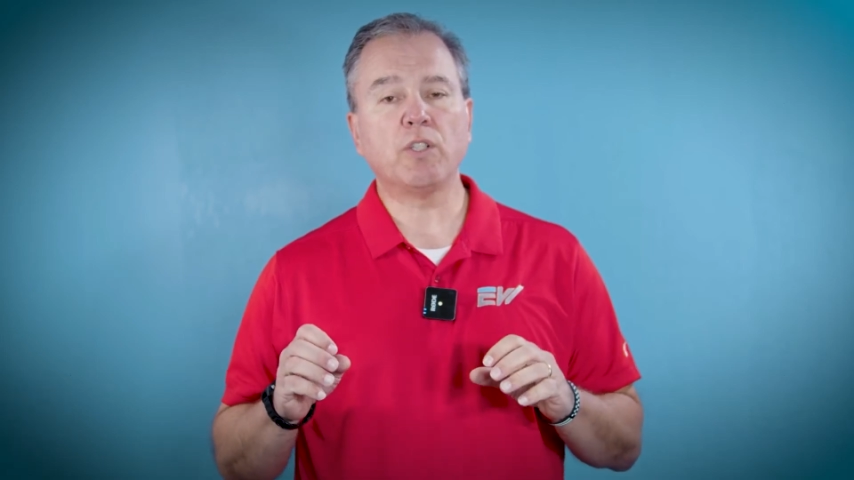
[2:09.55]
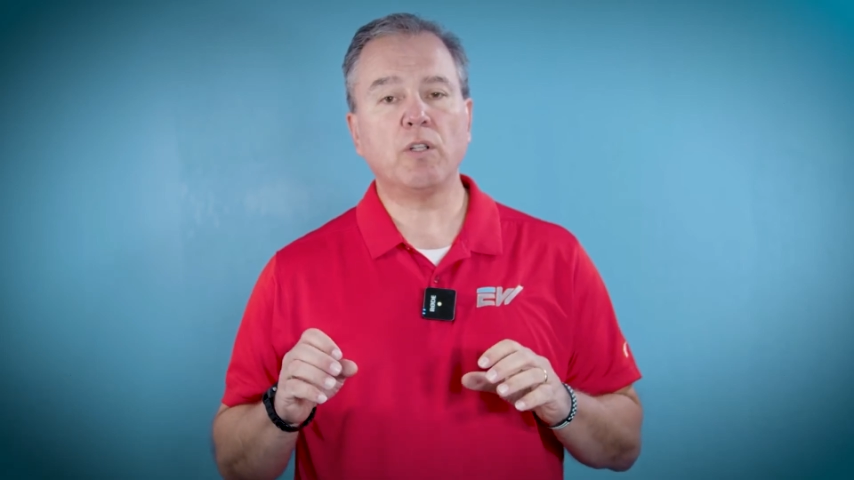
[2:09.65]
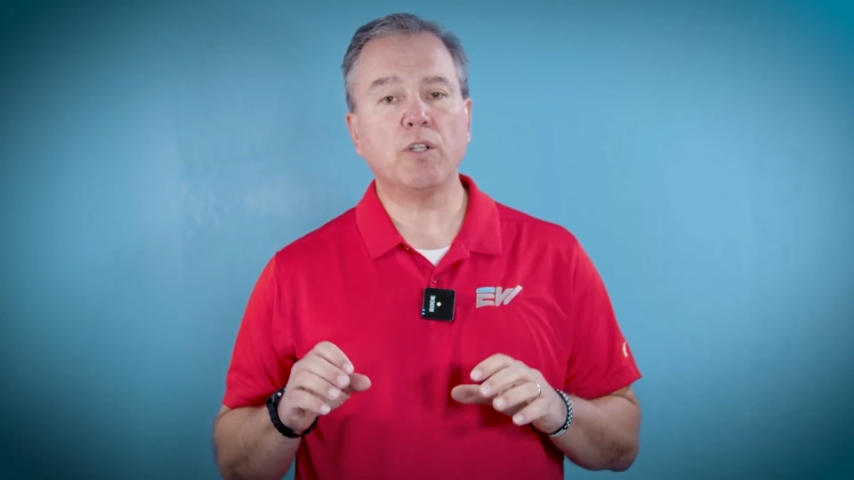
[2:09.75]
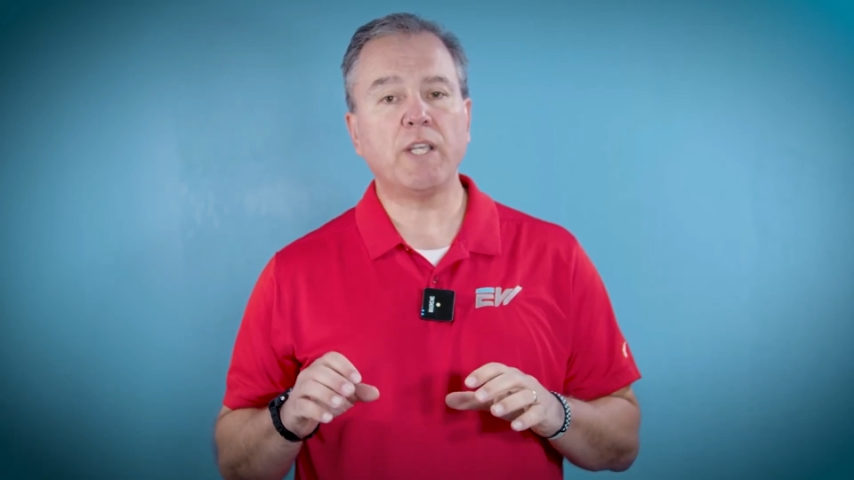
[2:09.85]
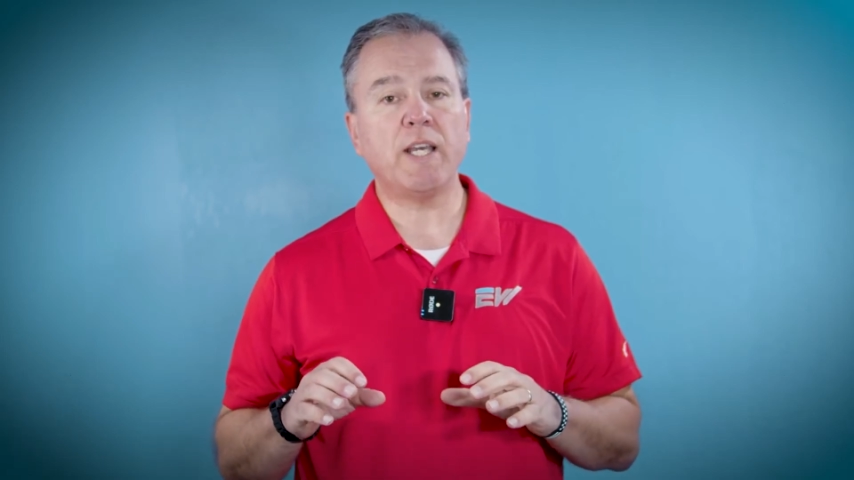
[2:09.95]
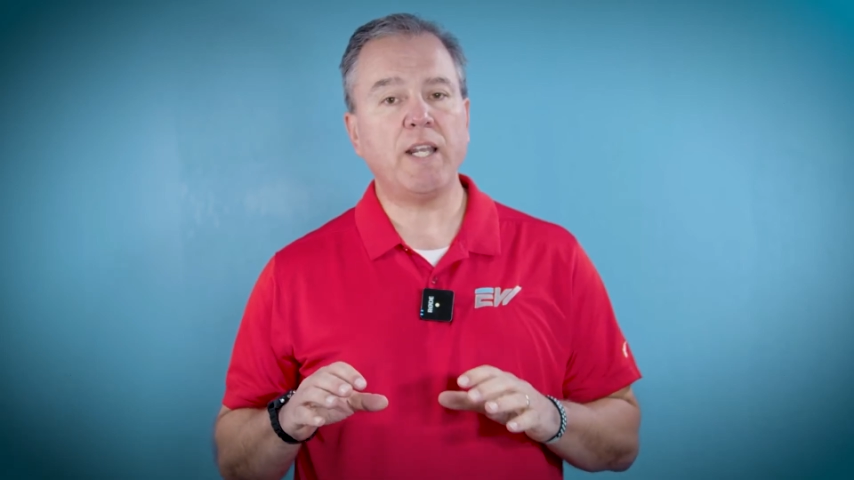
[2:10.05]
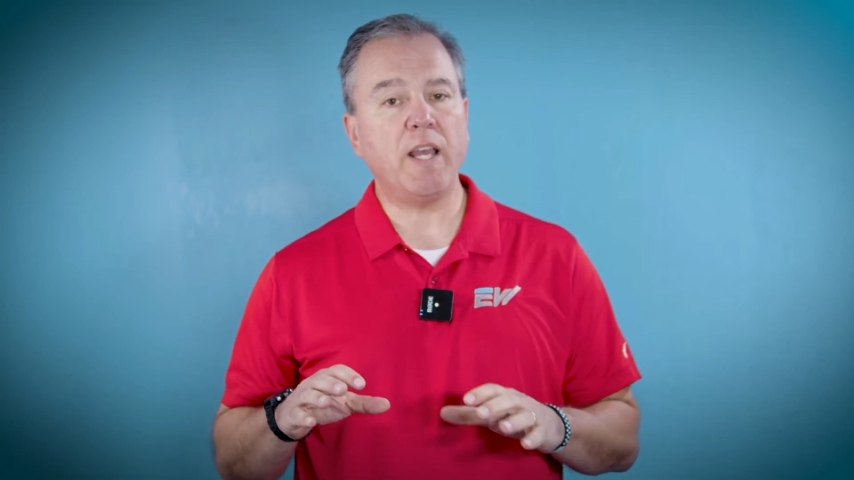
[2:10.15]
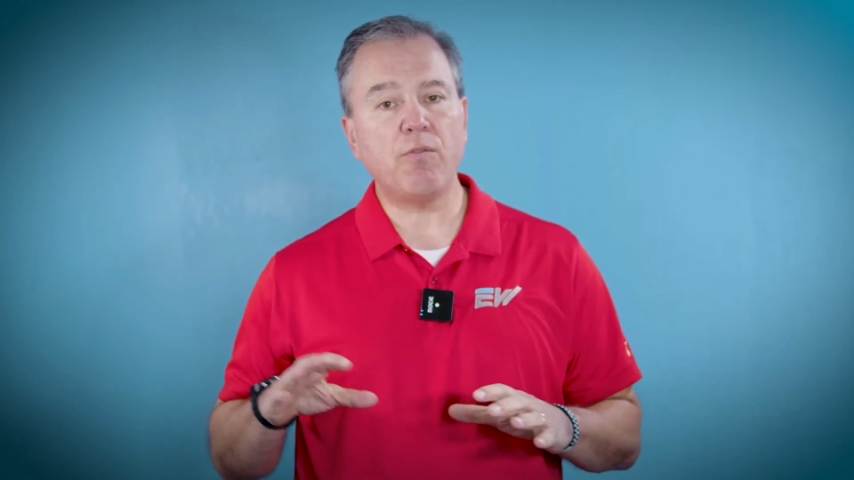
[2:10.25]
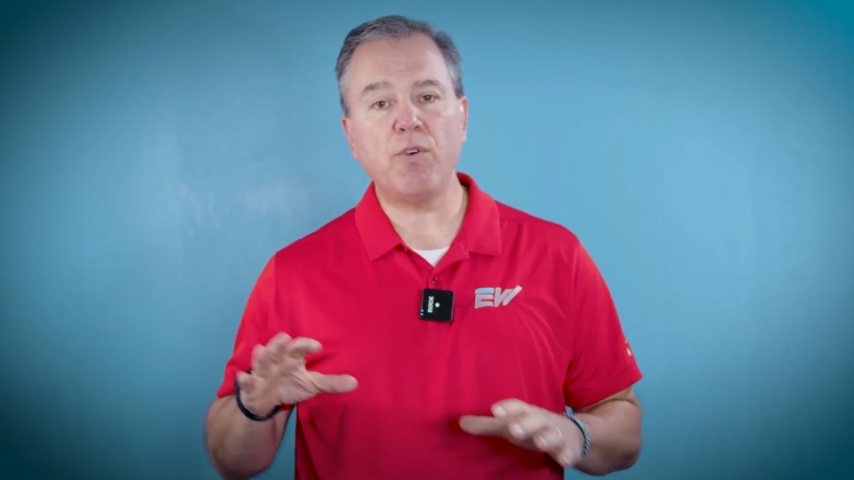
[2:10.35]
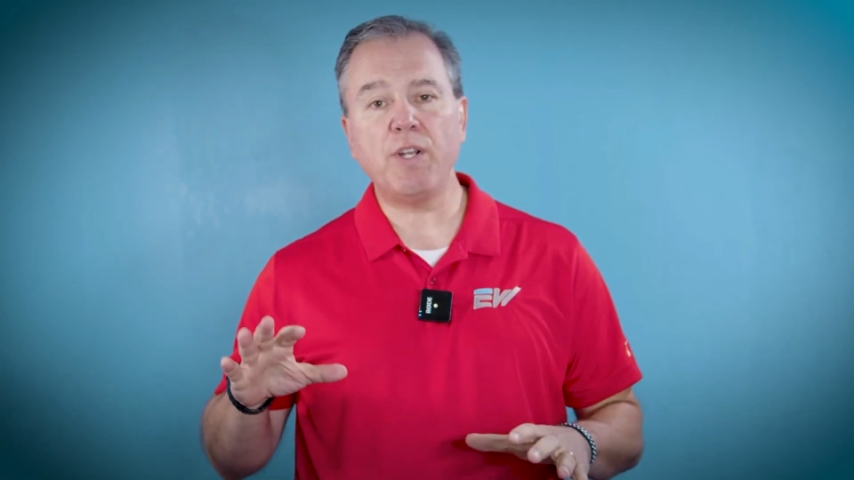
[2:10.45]
to look at
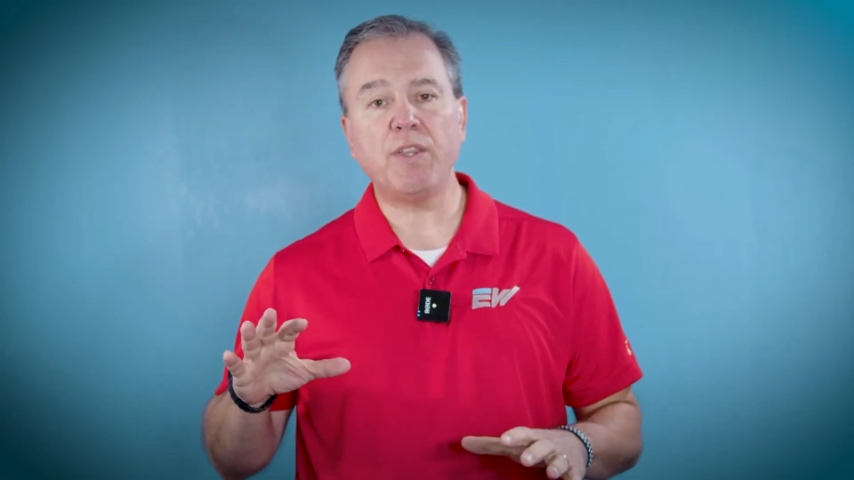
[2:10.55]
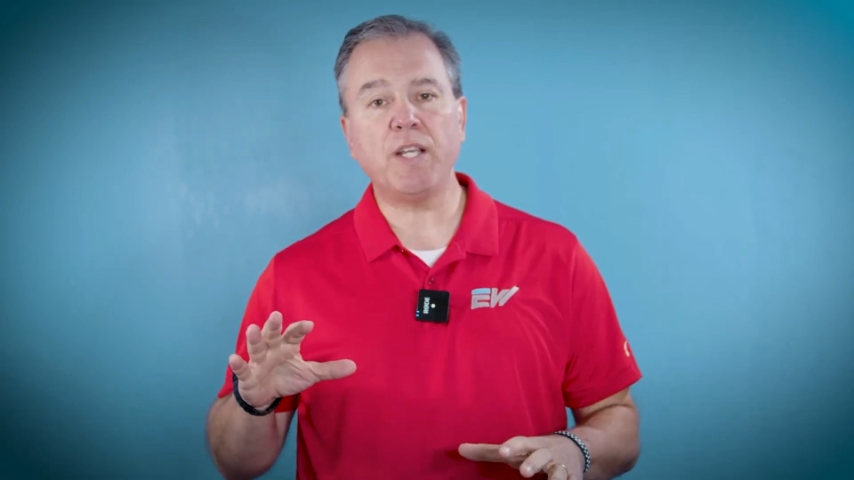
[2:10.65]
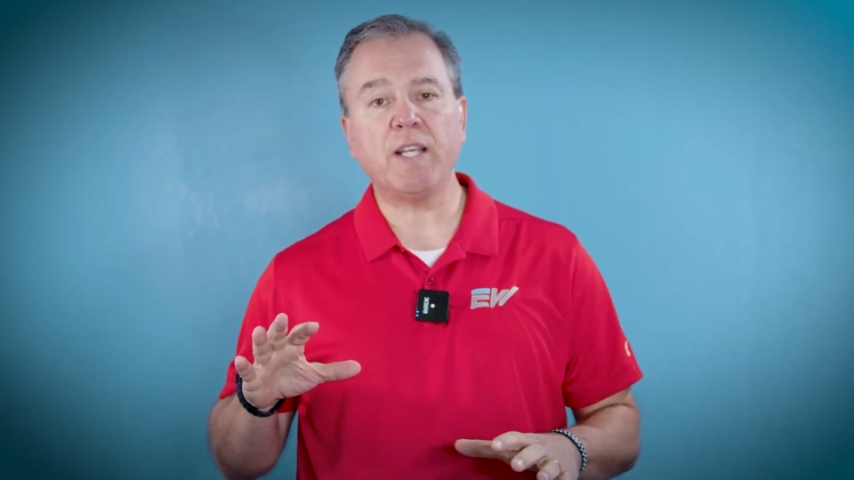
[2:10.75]
everything